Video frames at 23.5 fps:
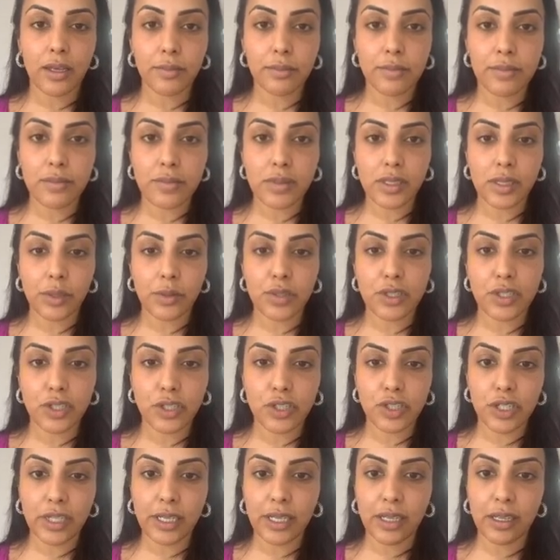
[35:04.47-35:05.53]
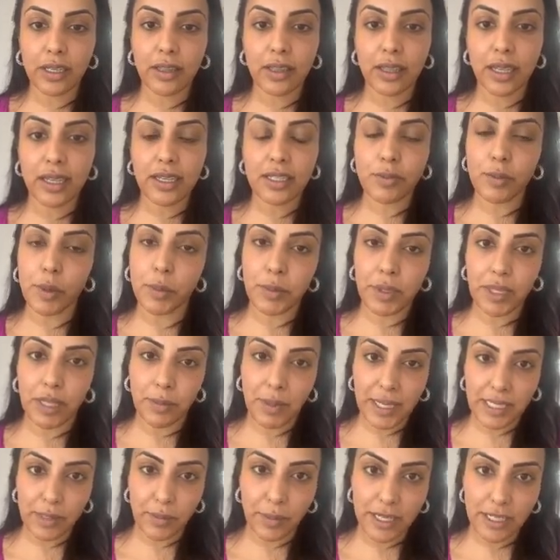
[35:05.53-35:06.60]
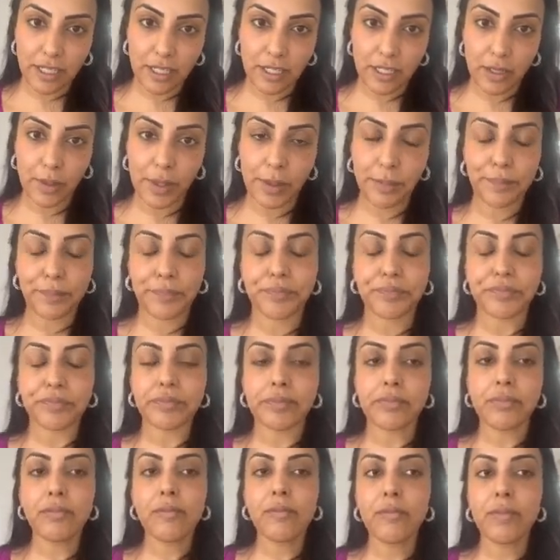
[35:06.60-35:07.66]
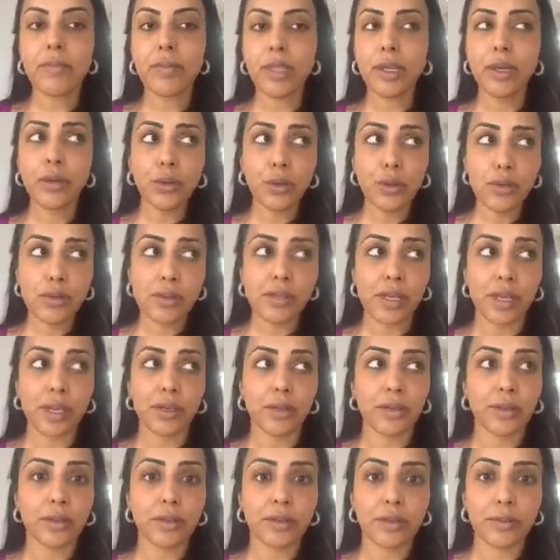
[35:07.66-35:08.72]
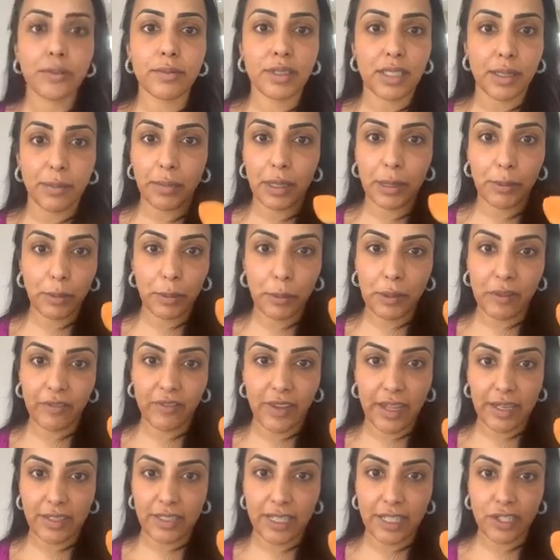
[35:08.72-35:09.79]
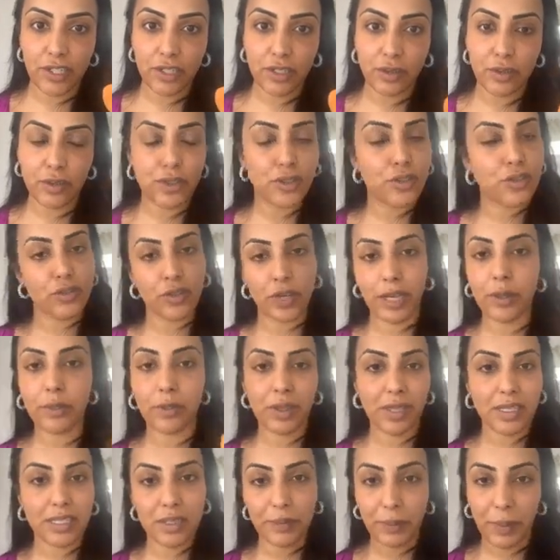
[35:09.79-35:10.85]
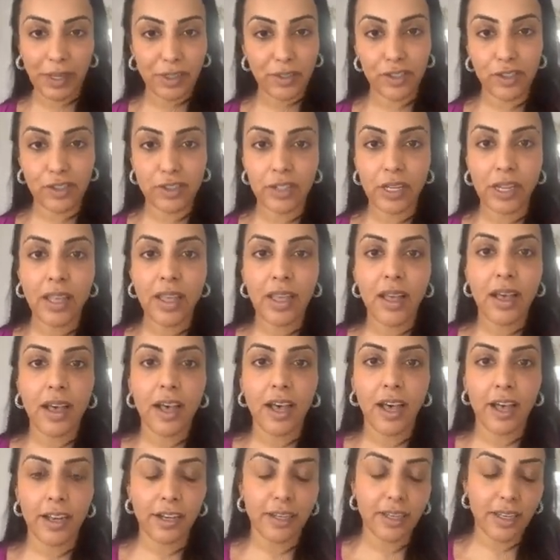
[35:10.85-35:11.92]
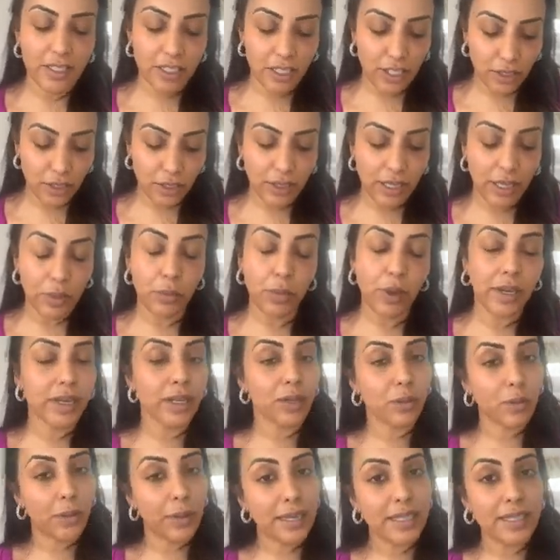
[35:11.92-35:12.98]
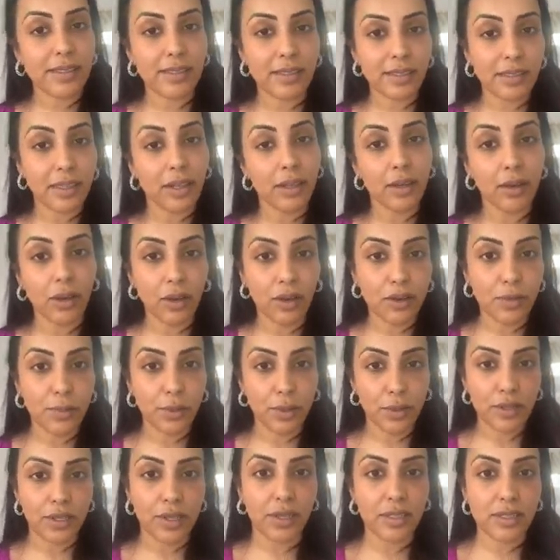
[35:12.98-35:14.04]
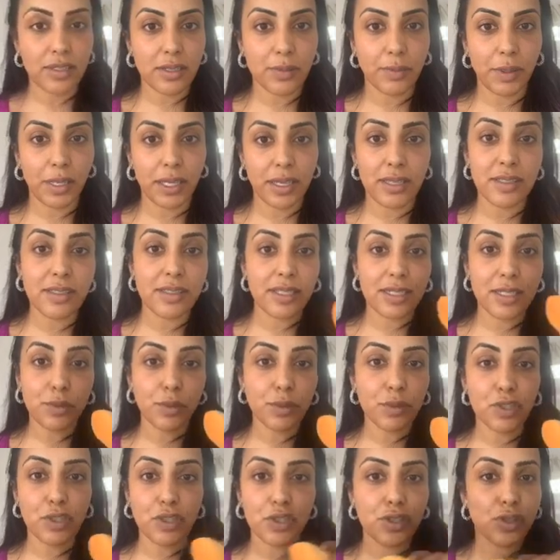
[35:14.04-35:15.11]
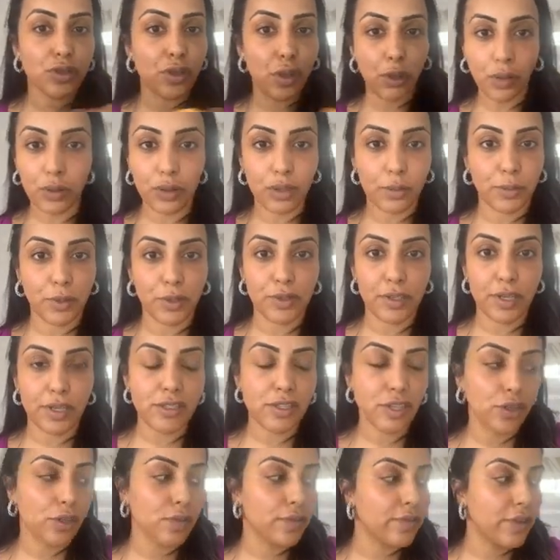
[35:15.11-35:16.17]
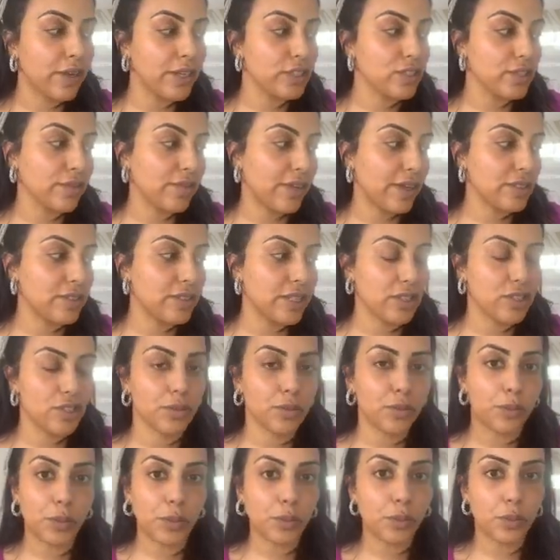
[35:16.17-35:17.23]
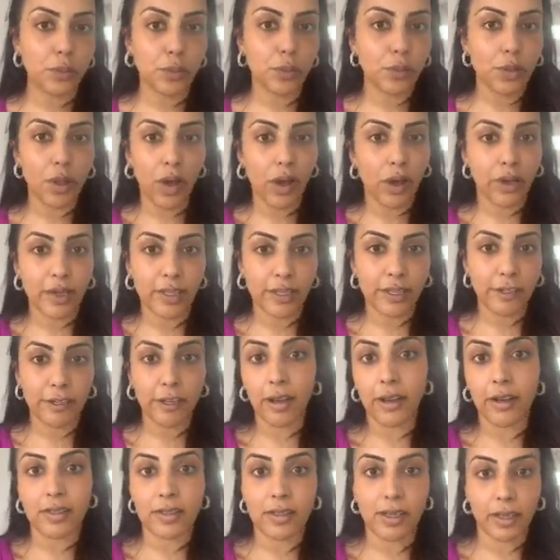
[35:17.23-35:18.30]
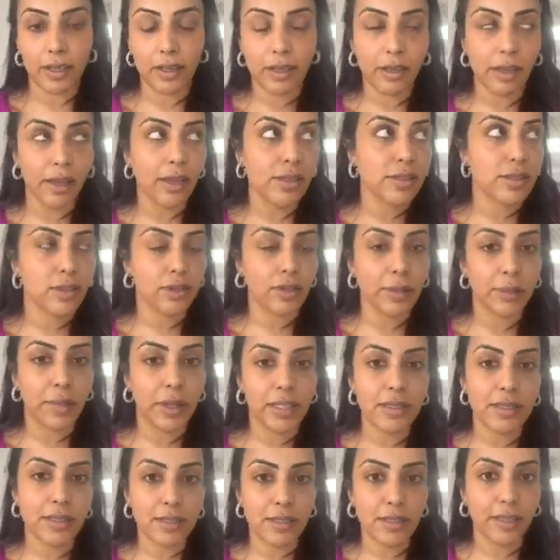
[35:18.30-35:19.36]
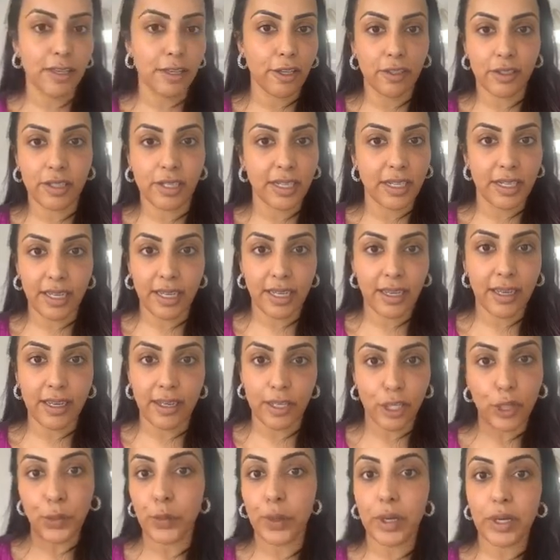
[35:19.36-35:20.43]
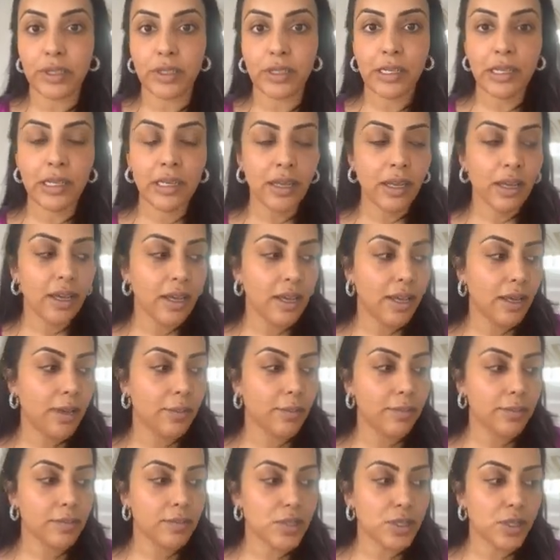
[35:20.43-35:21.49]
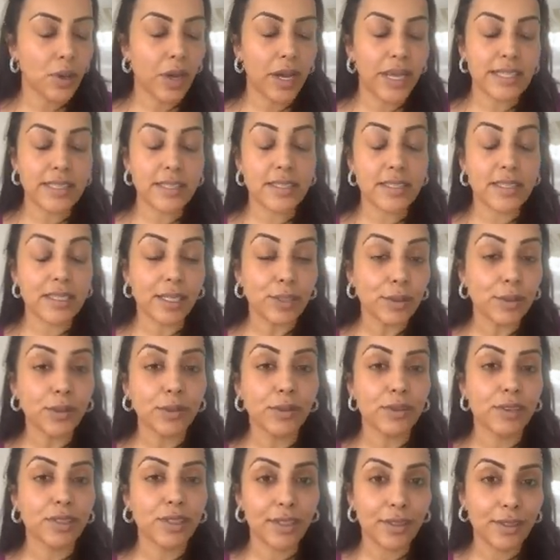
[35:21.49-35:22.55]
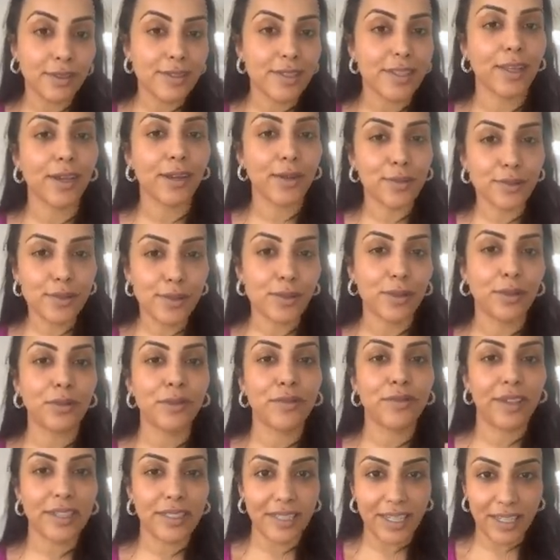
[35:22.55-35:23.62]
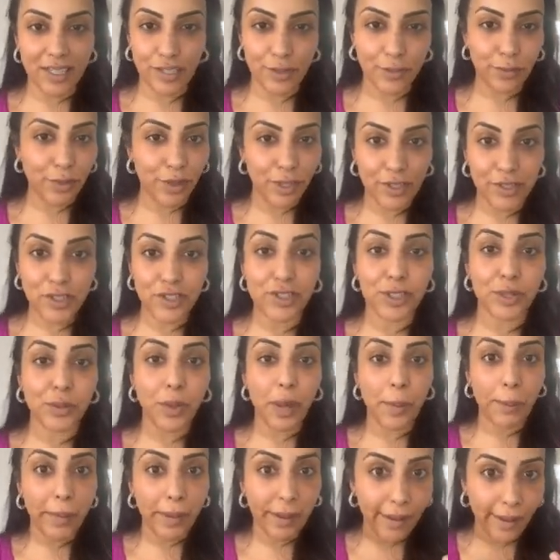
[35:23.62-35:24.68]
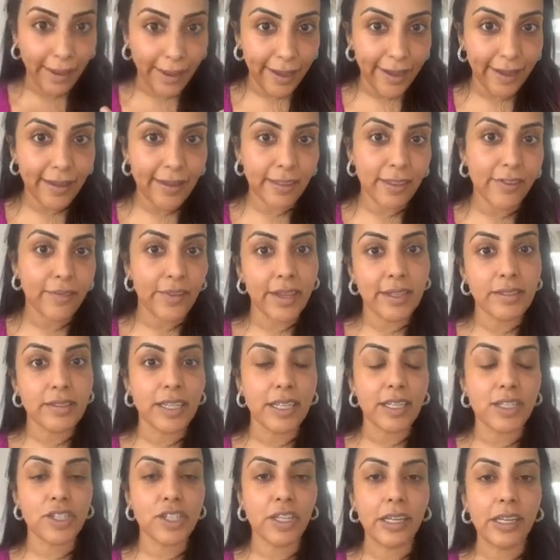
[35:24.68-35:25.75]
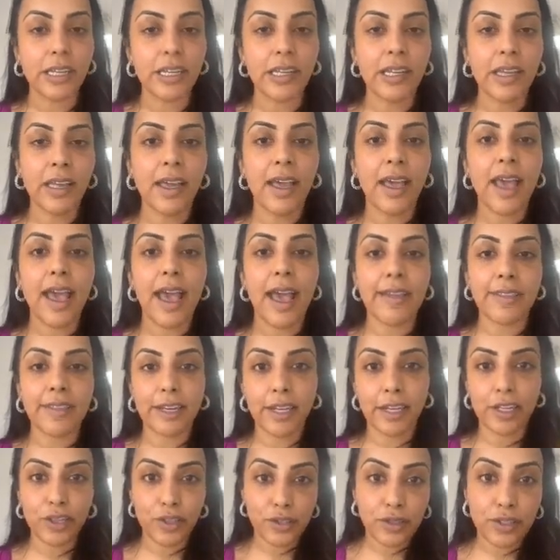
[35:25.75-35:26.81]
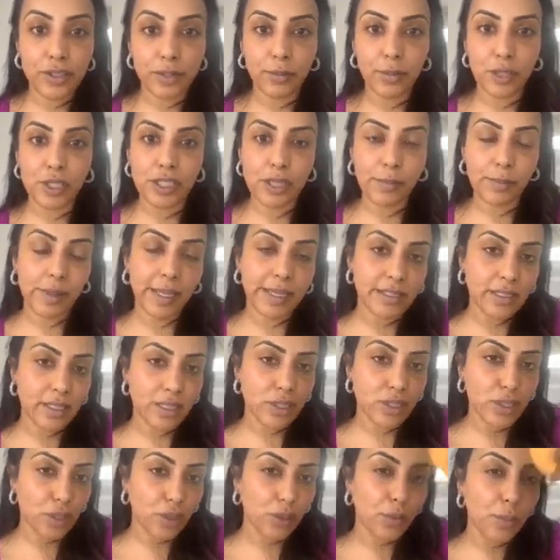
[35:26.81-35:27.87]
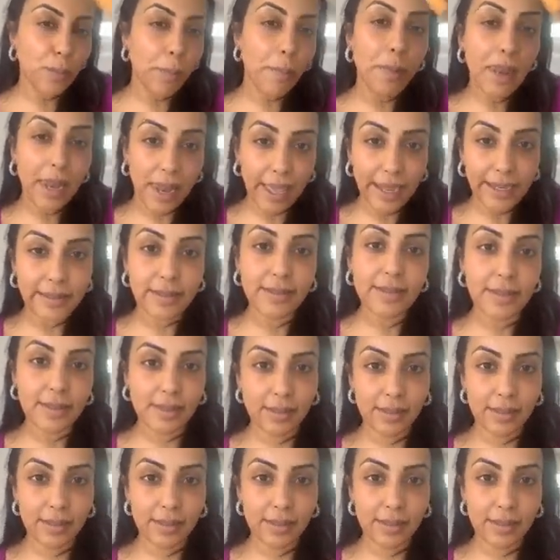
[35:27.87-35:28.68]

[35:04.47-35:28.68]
So it's usually, that is probably the best way to do it. Also, some people put foundation on straight with a sponge. I don't like to do that. One, it wastes a lot of product because this will just soak the product. So you'll find your foundation will hardly last, like it'll last 3 months and then you're going to get a new one. So I still use the old school foundation brush to apply the foundation. And then I use the beauty blender to blend.